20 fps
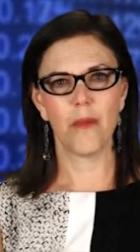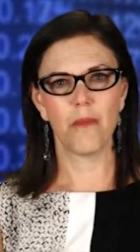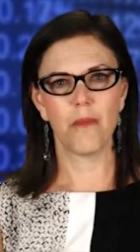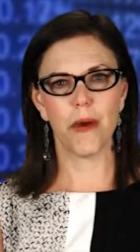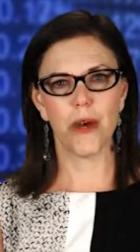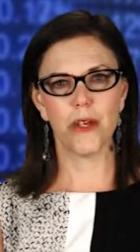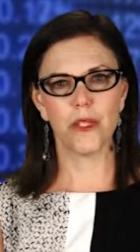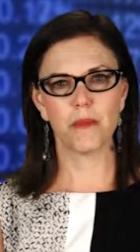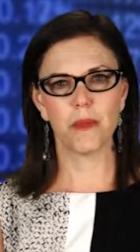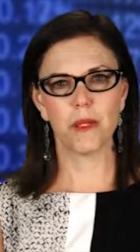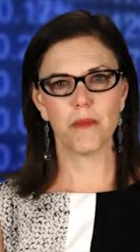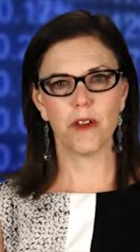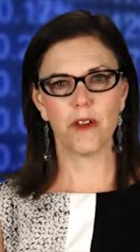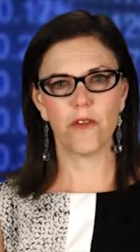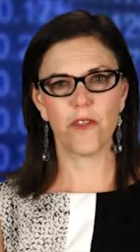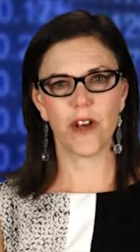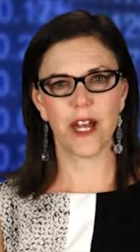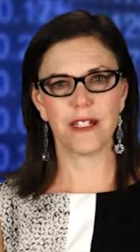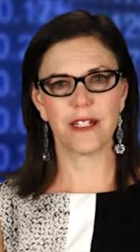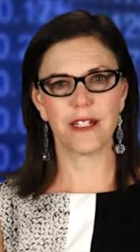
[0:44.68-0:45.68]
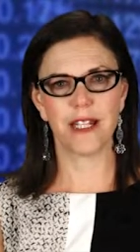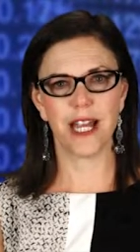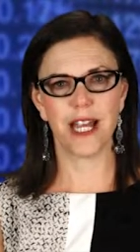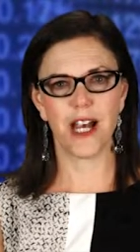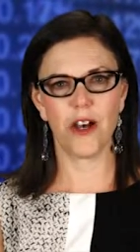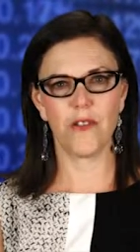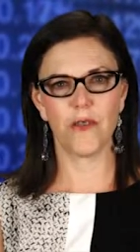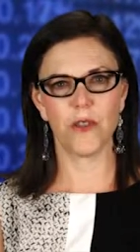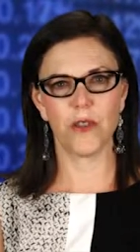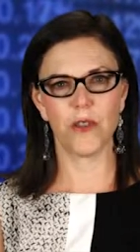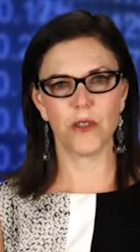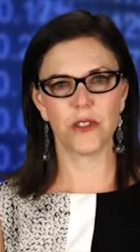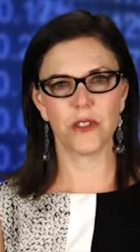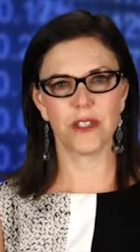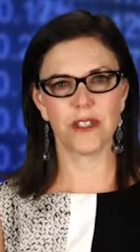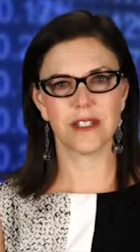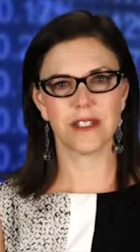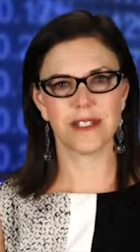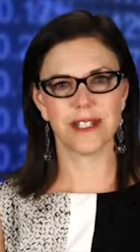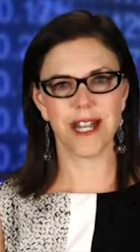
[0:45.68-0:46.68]
Most people find it helpful
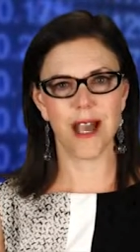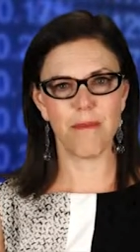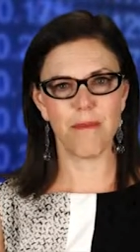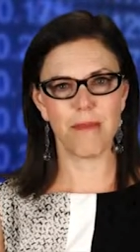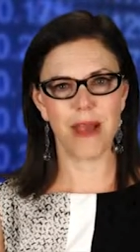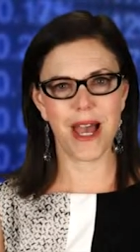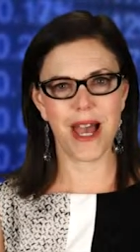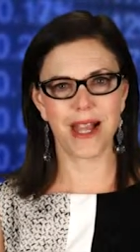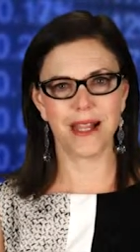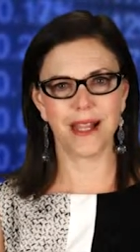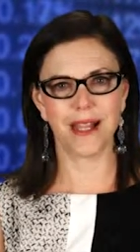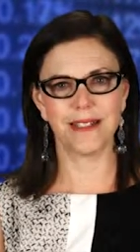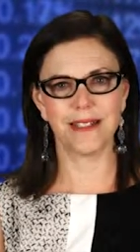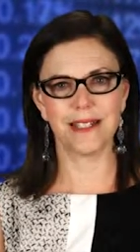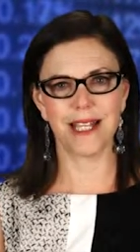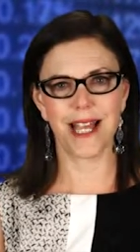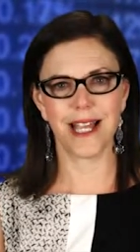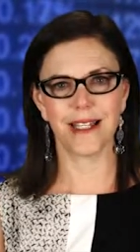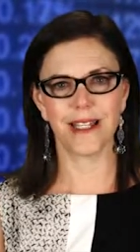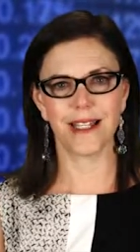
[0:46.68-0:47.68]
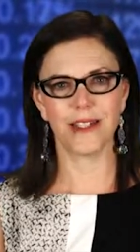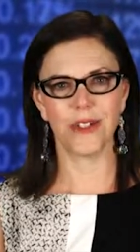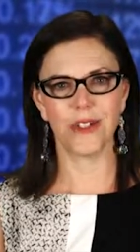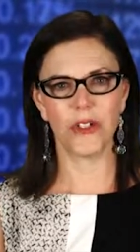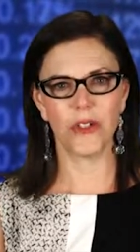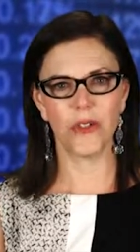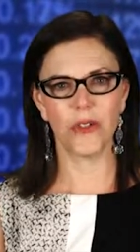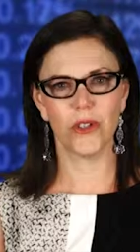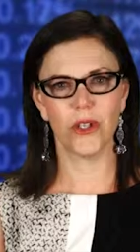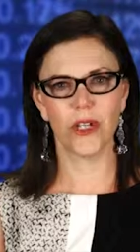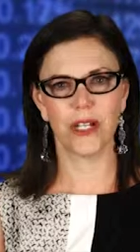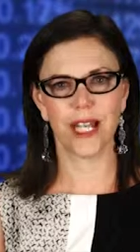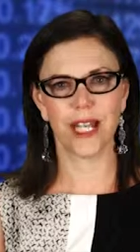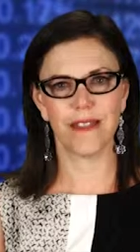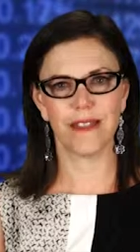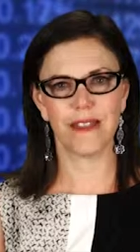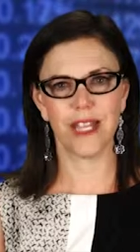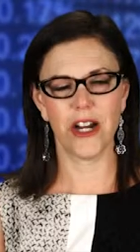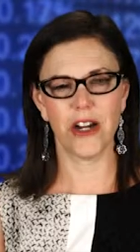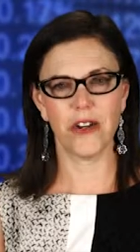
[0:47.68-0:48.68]
to step back and take a new look
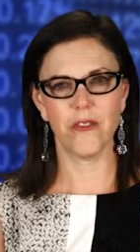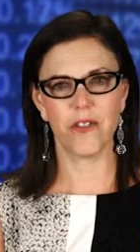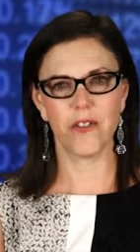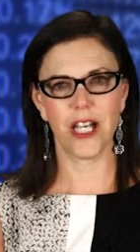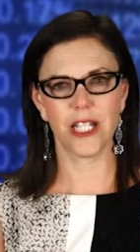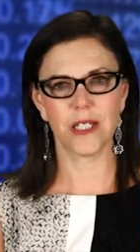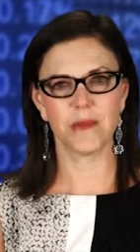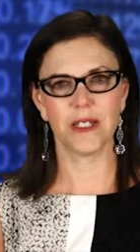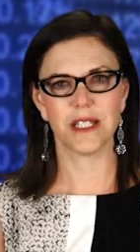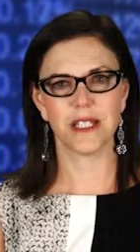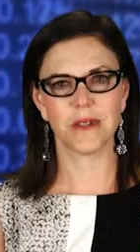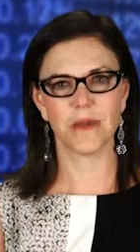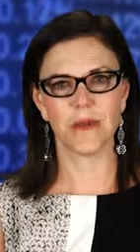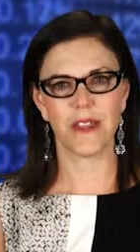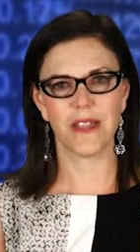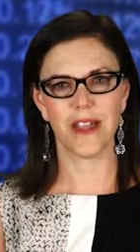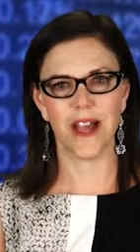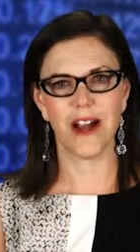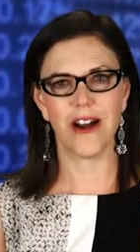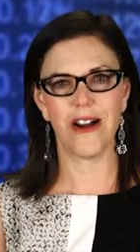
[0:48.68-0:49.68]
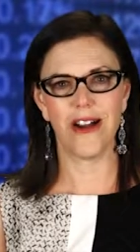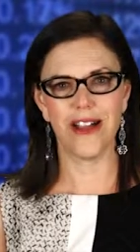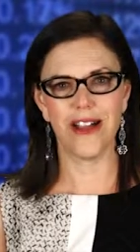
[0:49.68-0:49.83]
at their investments with our